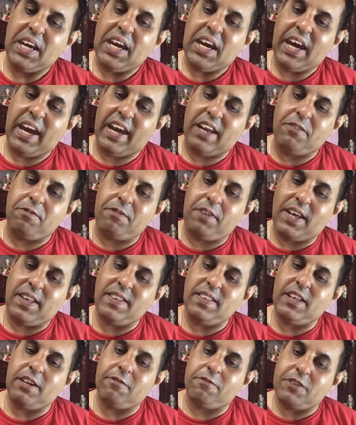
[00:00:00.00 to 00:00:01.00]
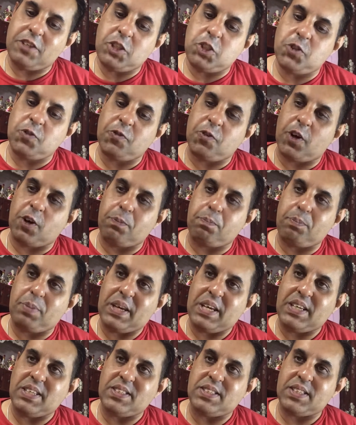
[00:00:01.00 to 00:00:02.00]
And when the wish for
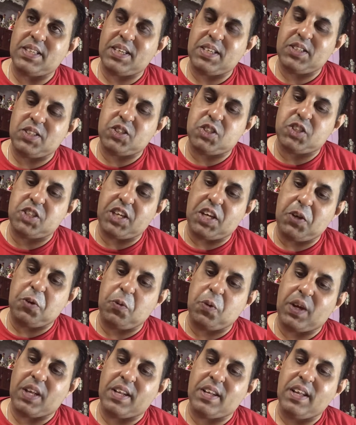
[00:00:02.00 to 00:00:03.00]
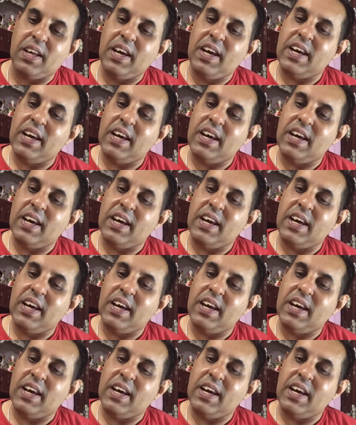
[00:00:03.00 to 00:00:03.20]
peace is genuine,